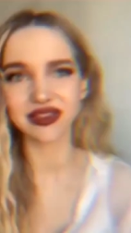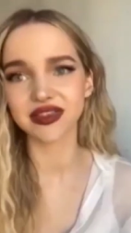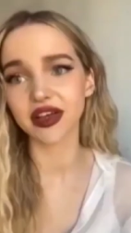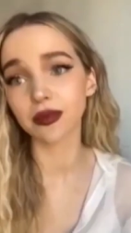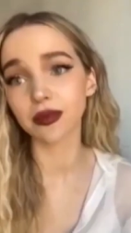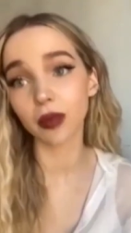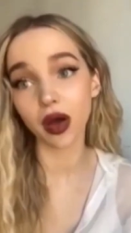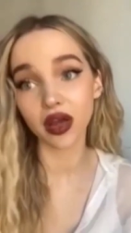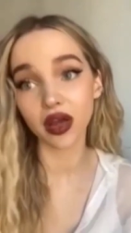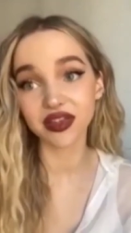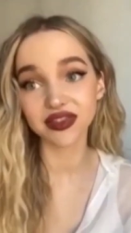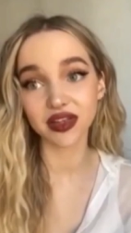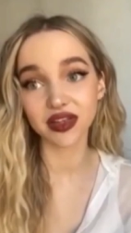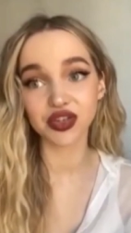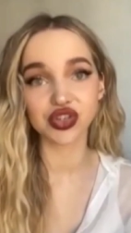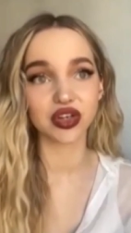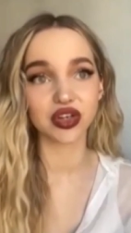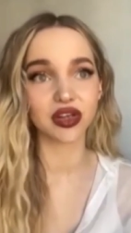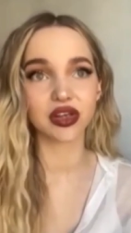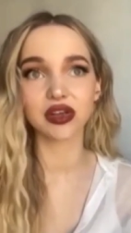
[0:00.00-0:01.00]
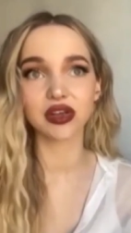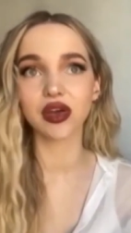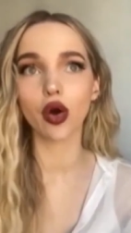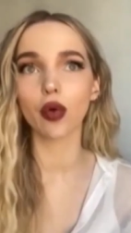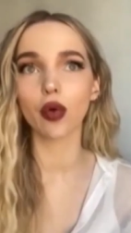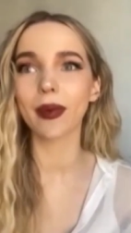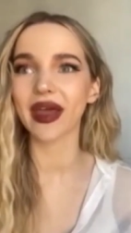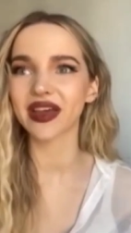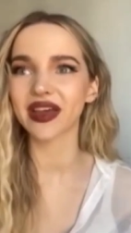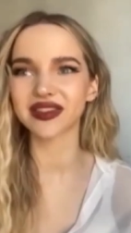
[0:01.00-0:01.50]
stigma is such an
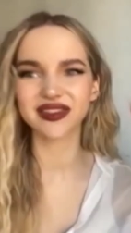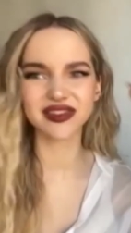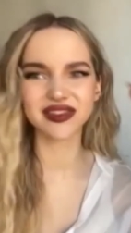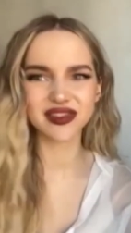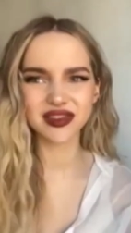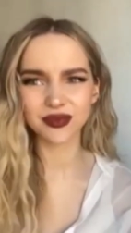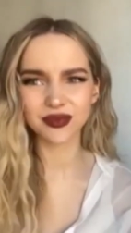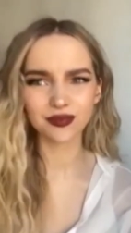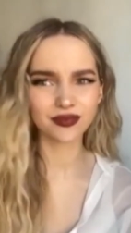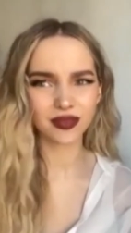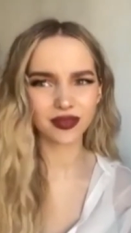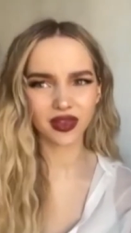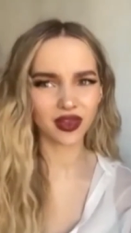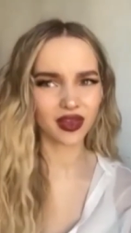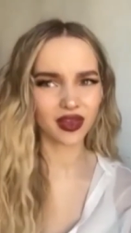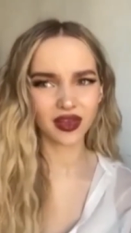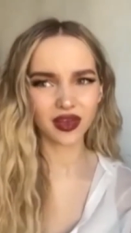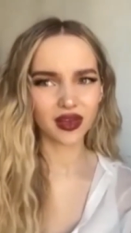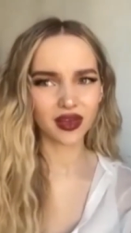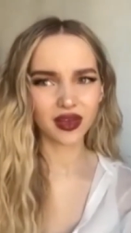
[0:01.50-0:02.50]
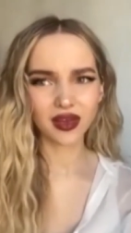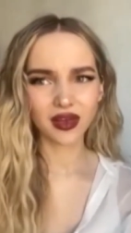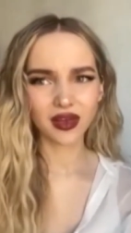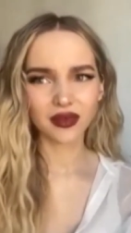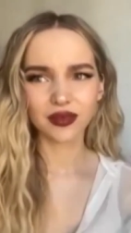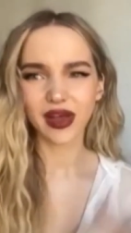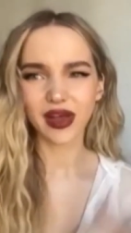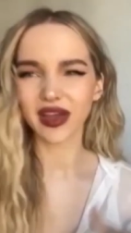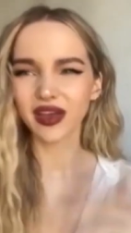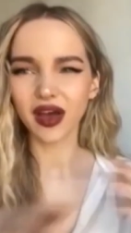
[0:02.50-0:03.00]
ego based
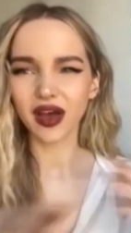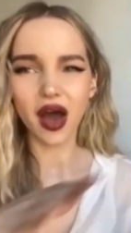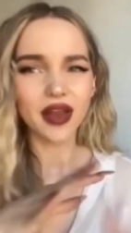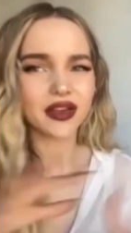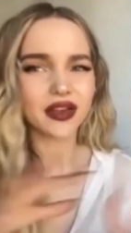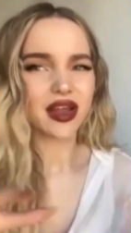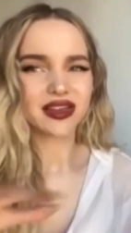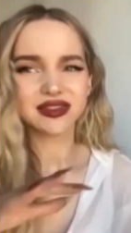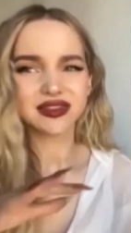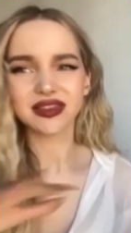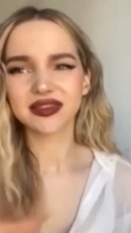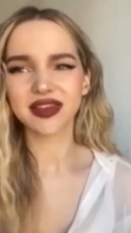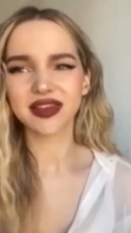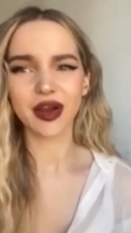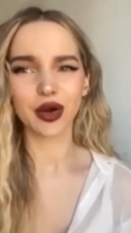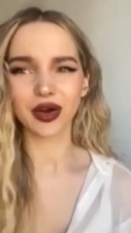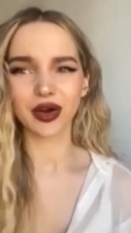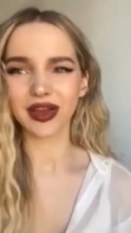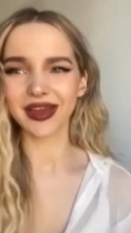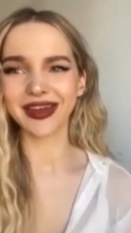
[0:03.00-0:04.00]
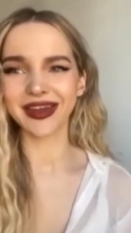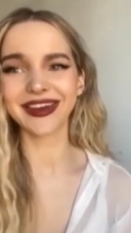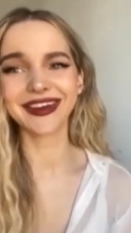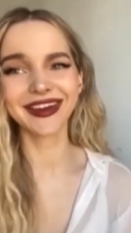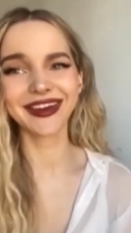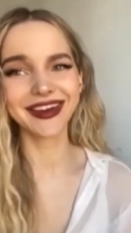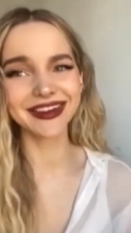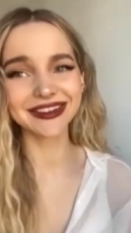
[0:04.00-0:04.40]
like unnecessary. Yeah.